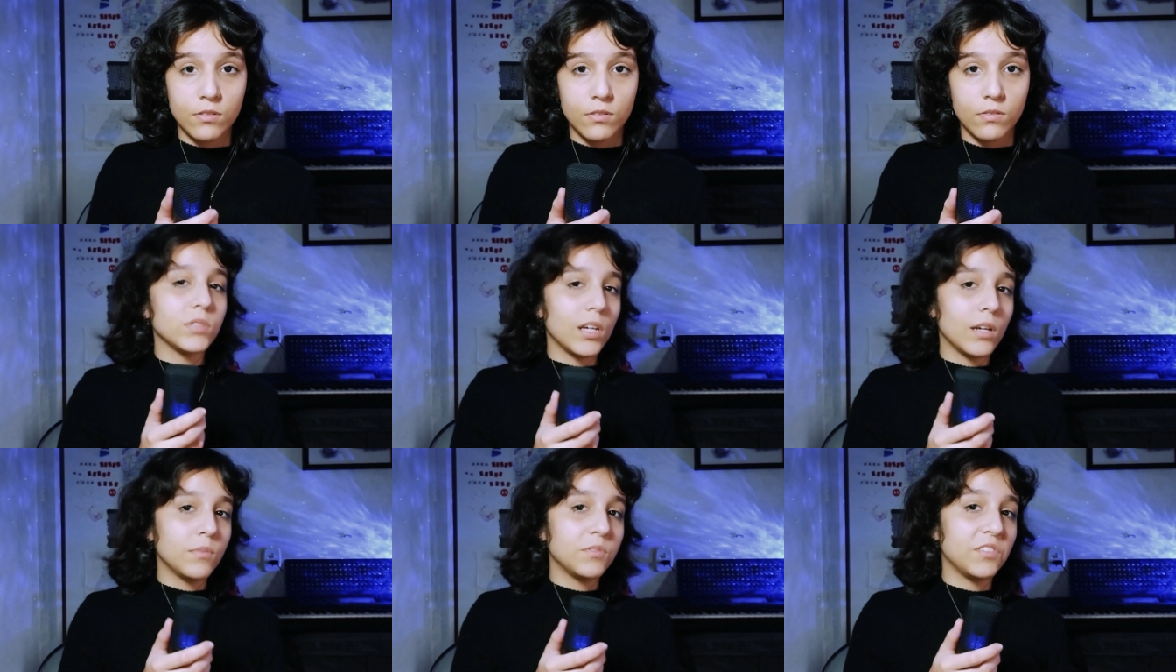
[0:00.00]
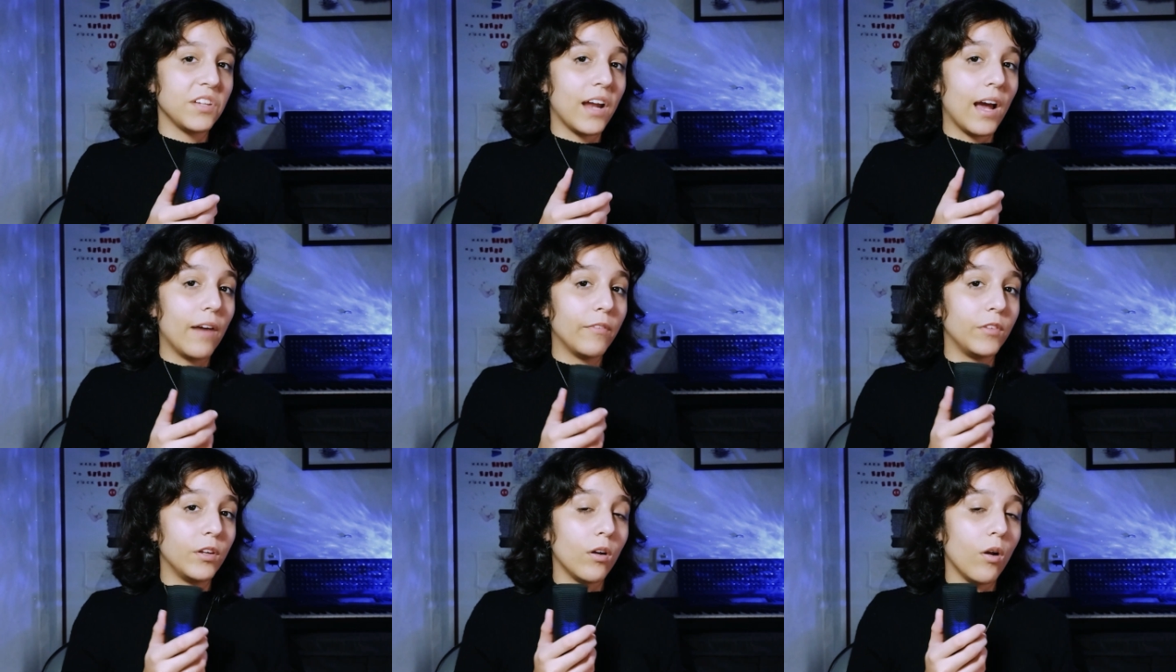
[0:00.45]
Sometimes
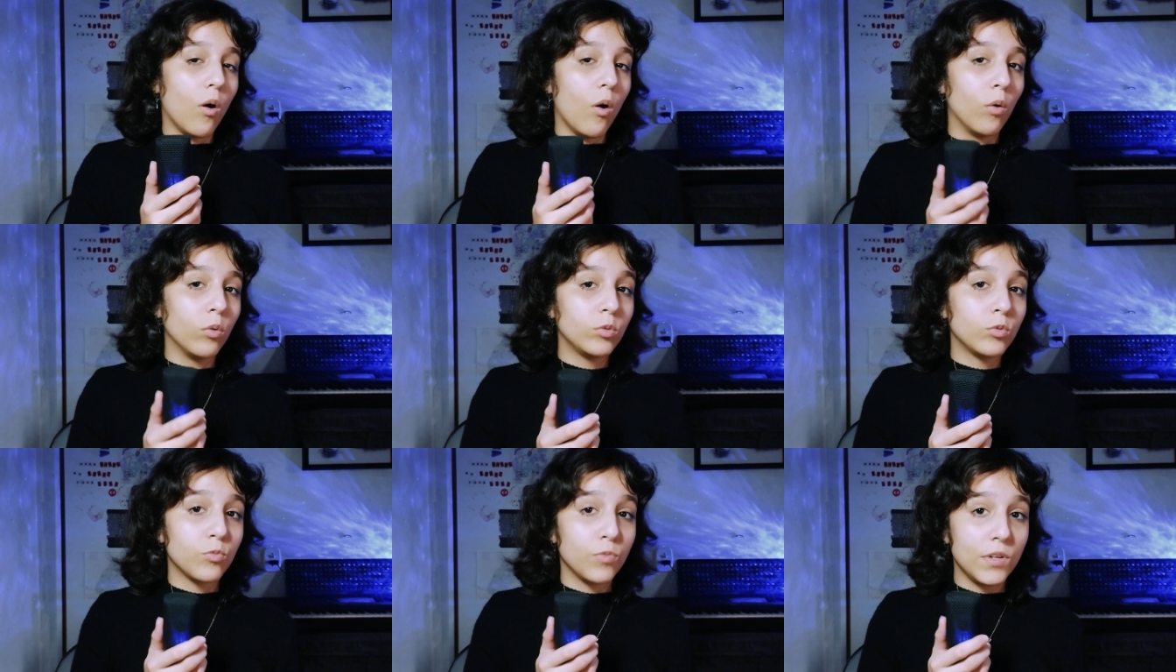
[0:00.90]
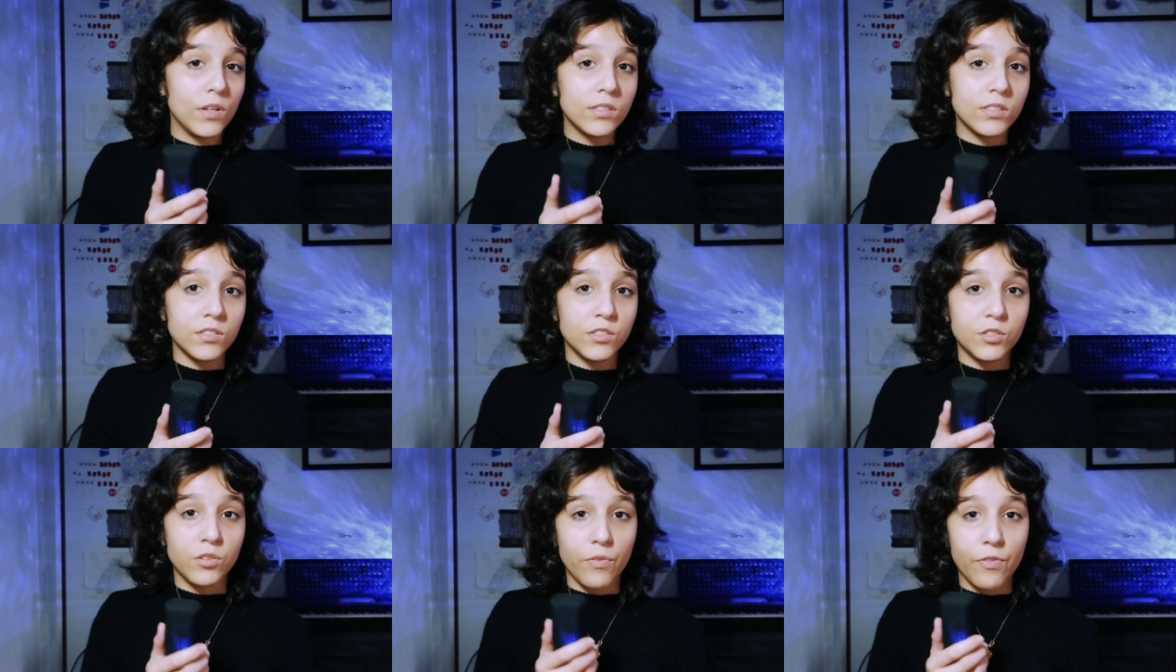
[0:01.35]
they have their own
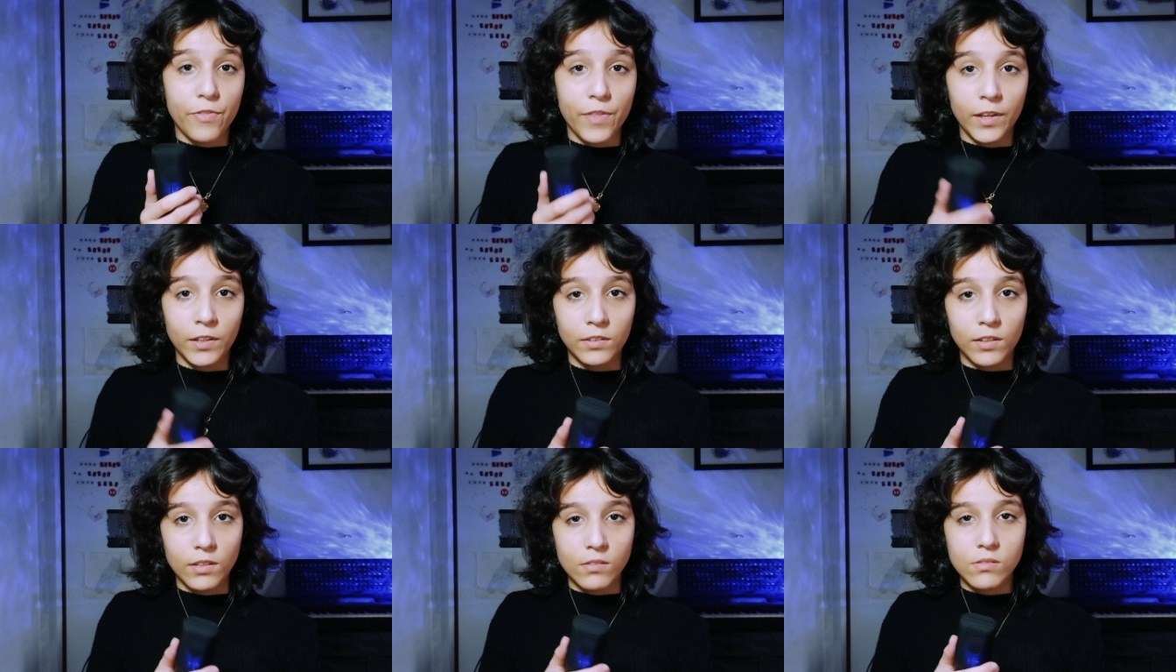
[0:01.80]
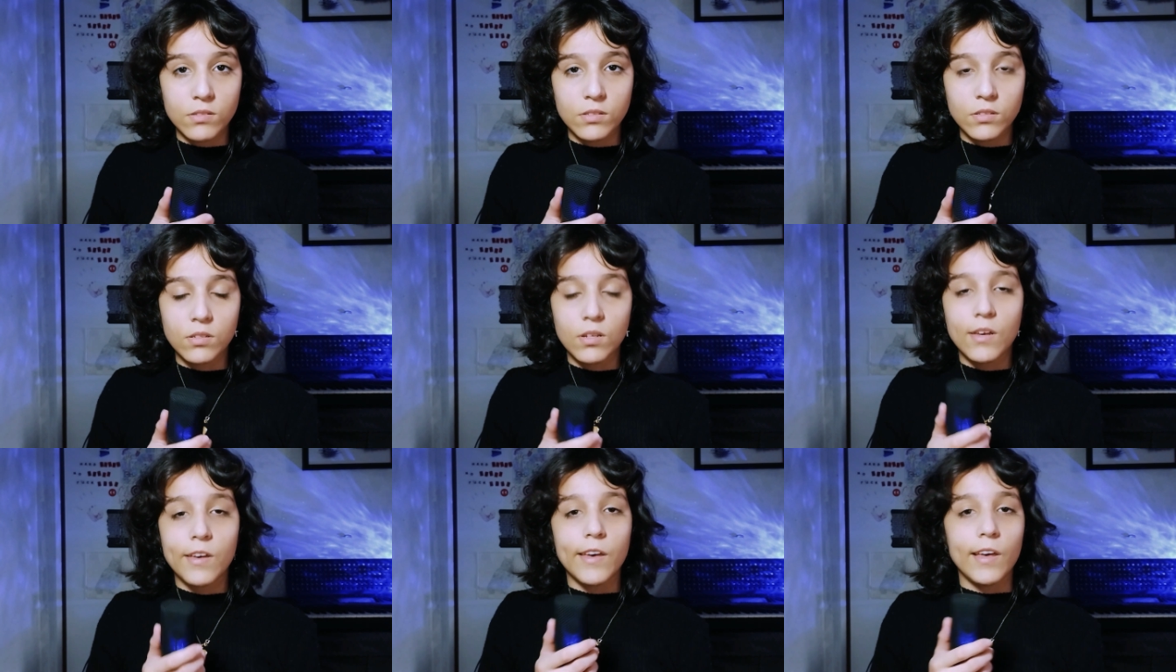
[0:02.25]
reasons to think
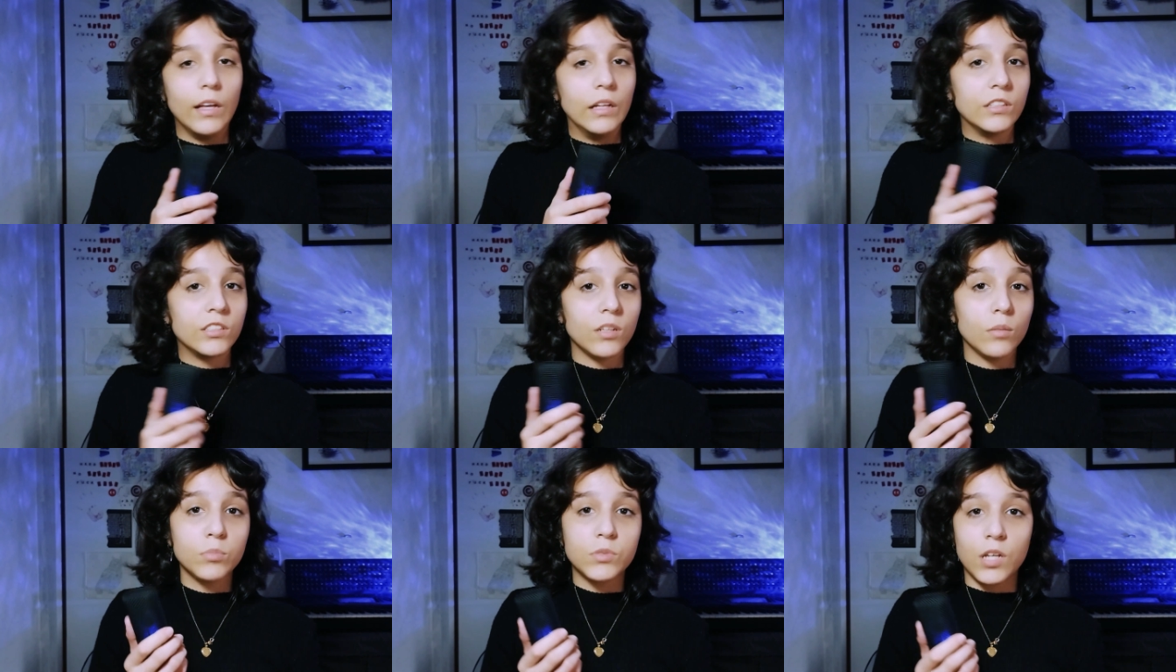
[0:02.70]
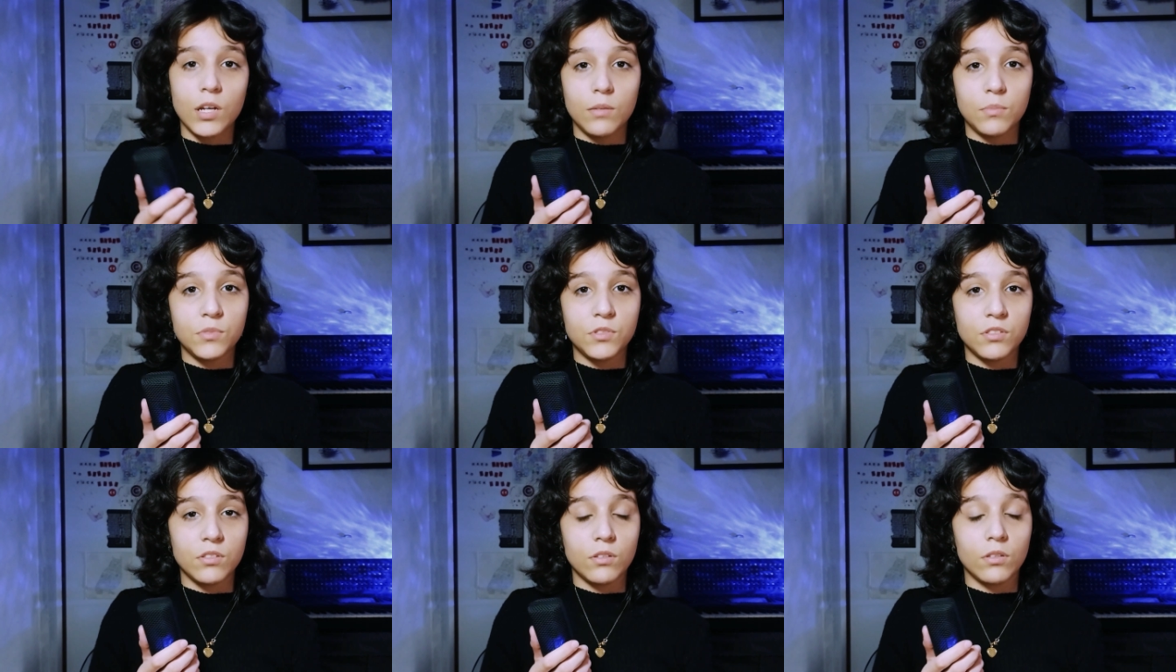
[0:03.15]
this, and
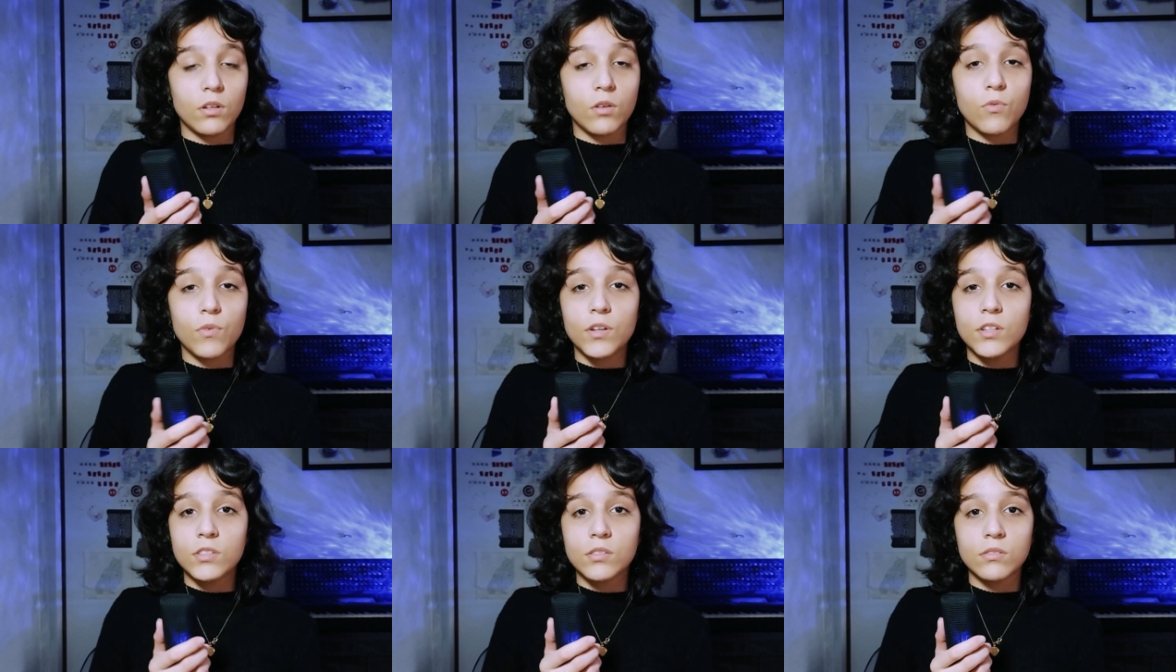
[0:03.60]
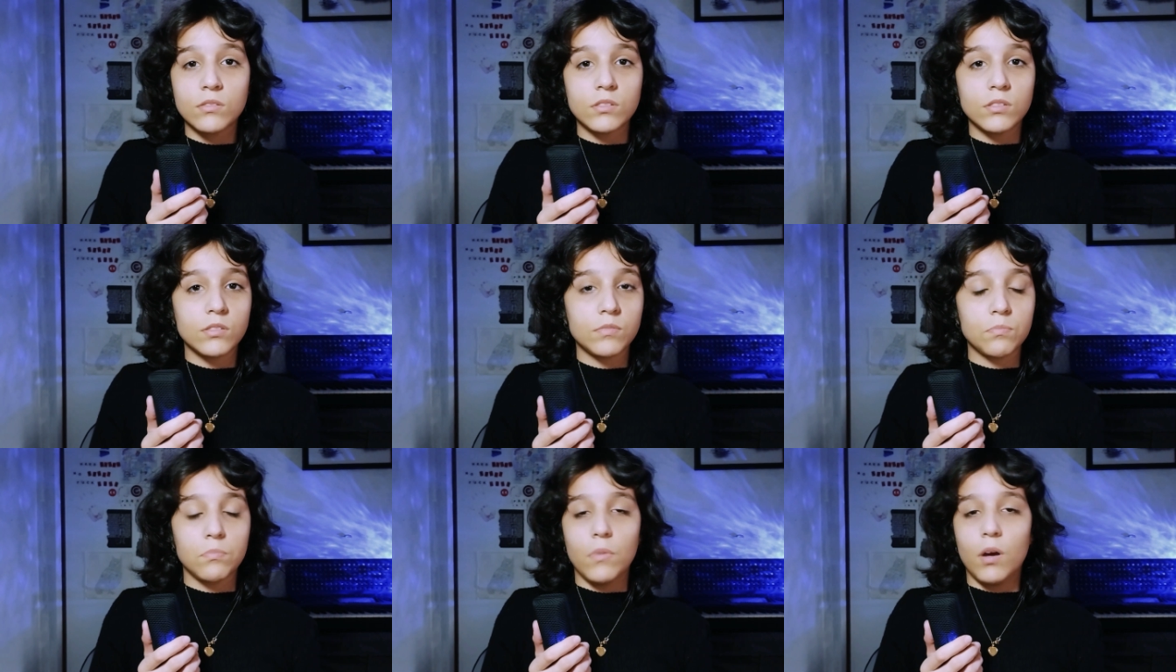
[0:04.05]
sometimes their
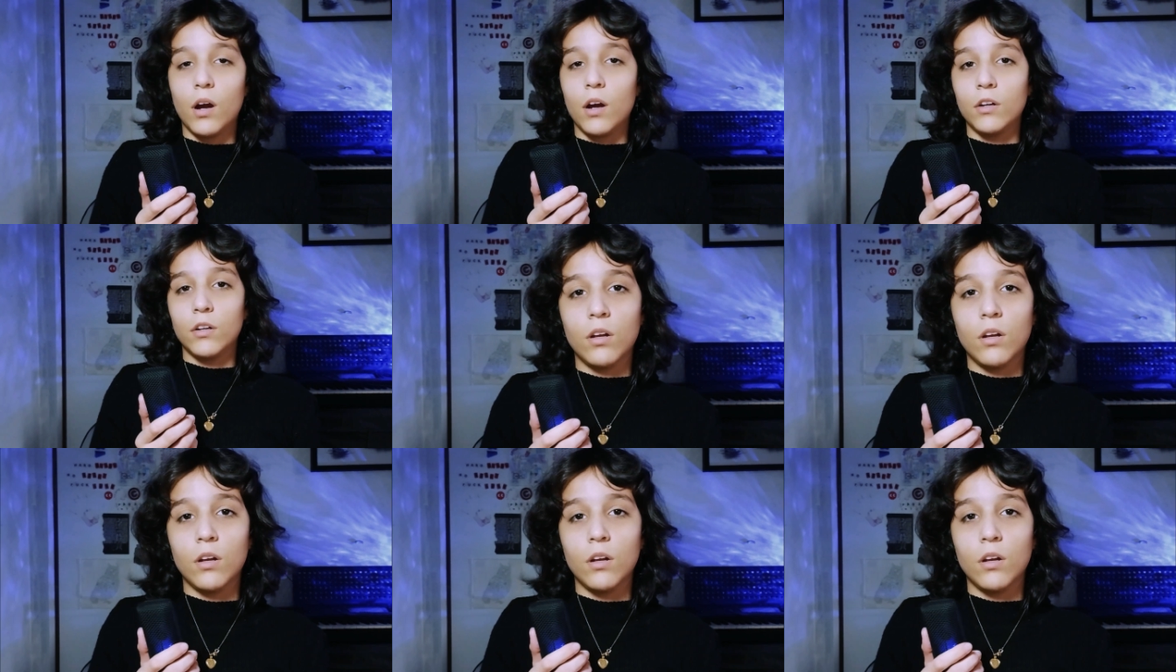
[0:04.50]
reasons